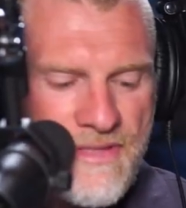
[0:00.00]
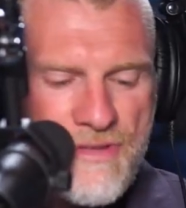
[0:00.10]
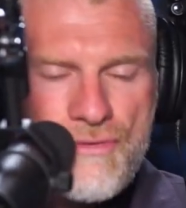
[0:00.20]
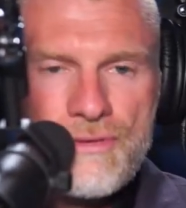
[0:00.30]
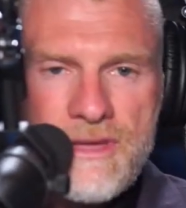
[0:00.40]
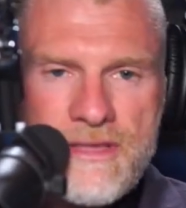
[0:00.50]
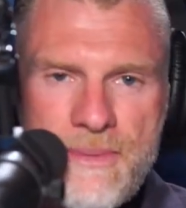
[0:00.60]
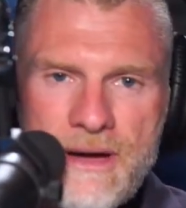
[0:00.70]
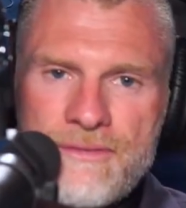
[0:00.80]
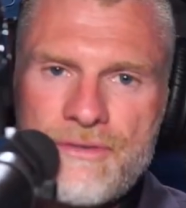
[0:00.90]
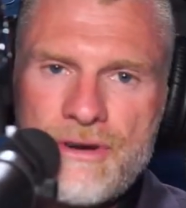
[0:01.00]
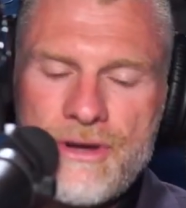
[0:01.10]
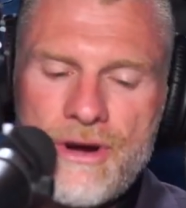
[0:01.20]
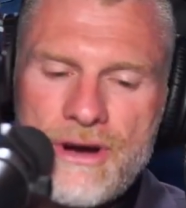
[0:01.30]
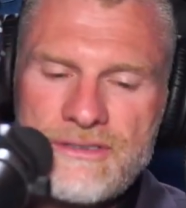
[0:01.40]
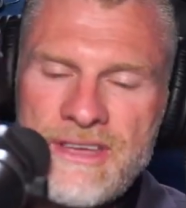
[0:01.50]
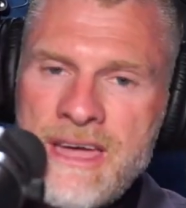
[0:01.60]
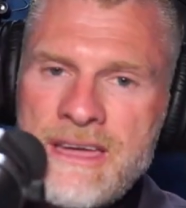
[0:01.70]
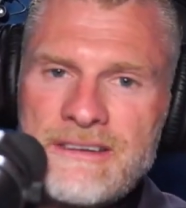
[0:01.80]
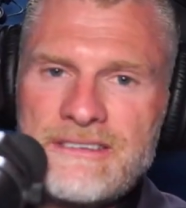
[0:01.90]
This truly is about converting your heart
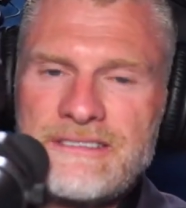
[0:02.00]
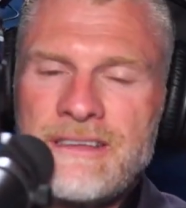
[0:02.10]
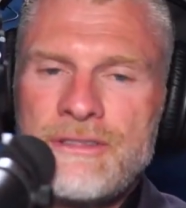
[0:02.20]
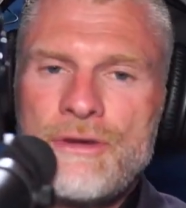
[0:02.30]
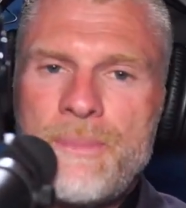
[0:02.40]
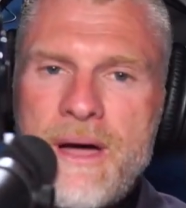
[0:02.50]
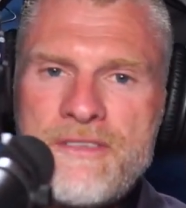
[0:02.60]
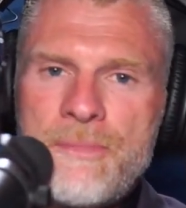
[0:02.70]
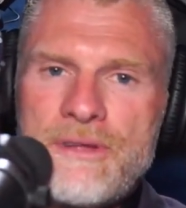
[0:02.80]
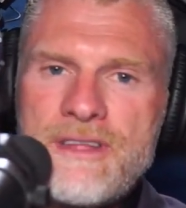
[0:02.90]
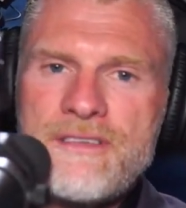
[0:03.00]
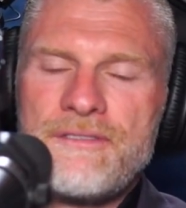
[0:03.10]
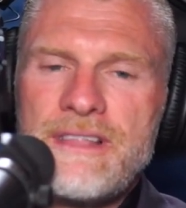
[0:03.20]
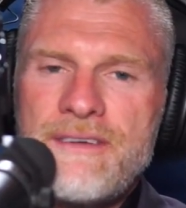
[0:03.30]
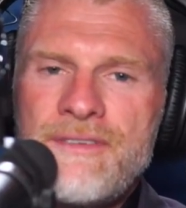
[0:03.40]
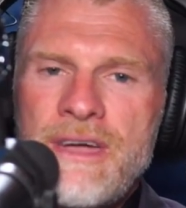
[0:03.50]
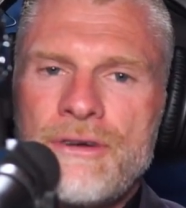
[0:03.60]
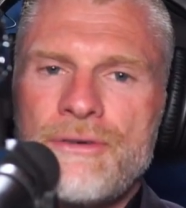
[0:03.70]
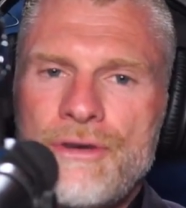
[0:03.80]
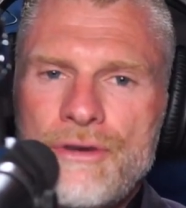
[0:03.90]
to seeing the new possibilities of living
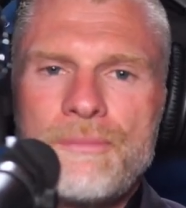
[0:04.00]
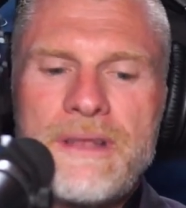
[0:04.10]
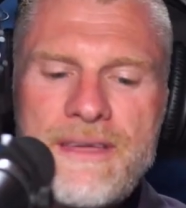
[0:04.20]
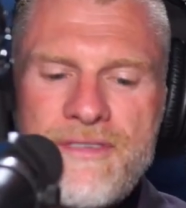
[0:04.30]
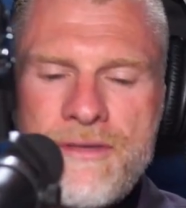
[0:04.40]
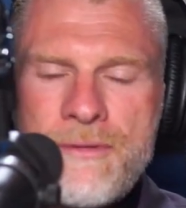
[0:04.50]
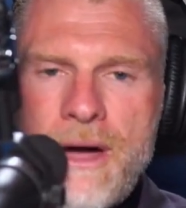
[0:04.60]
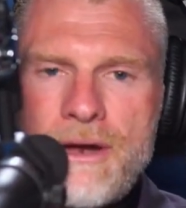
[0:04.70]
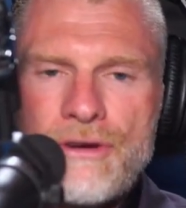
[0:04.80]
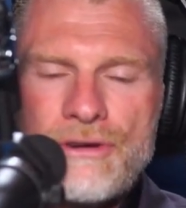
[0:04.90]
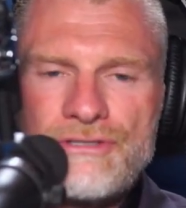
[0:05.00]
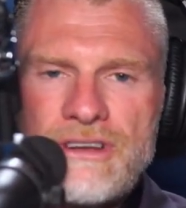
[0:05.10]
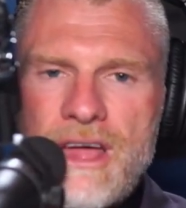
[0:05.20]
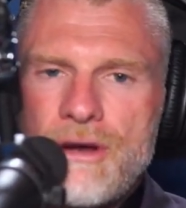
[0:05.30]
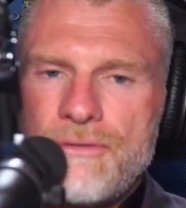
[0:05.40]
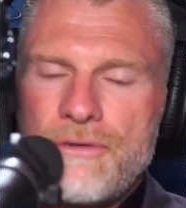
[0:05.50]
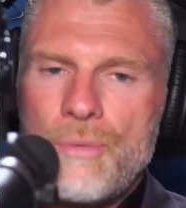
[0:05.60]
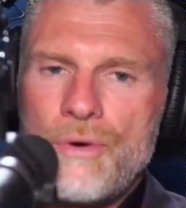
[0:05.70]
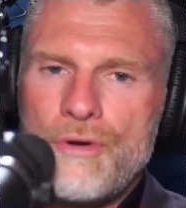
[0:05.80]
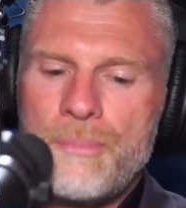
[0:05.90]
under a new belief system. I'd encourage you to head over to
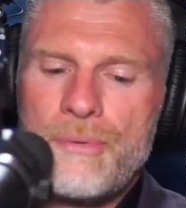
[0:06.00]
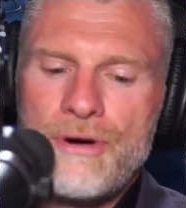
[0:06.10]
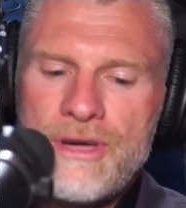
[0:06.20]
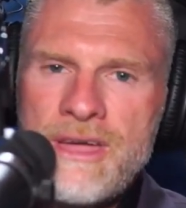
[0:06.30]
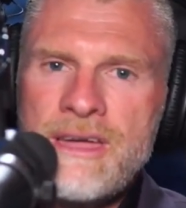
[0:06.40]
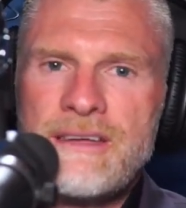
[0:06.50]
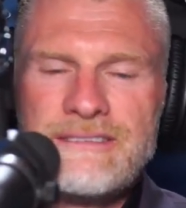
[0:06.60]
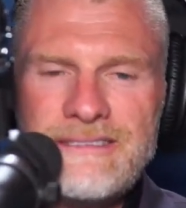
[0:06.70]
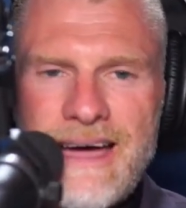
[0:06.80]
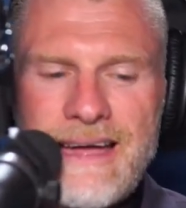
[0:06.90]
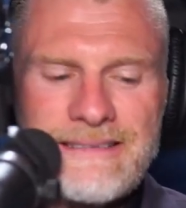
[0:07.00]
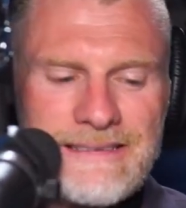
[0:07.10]
warriorbook.com.